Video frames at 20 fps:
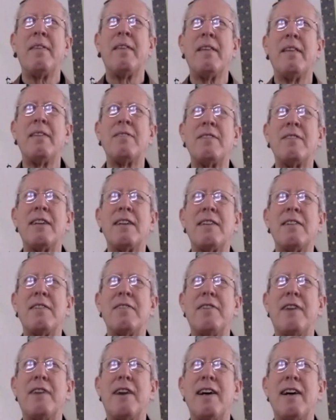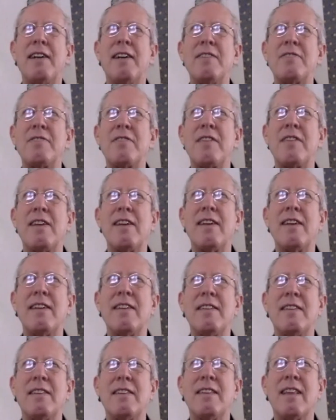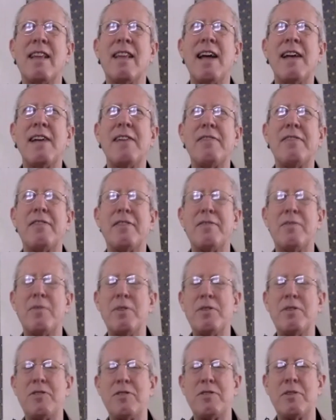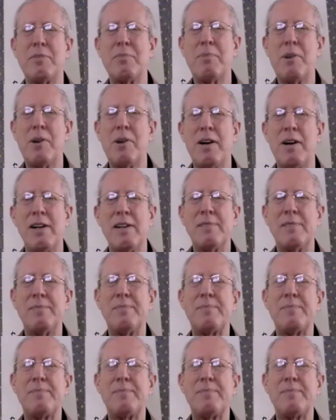signifies the life of which it's a part.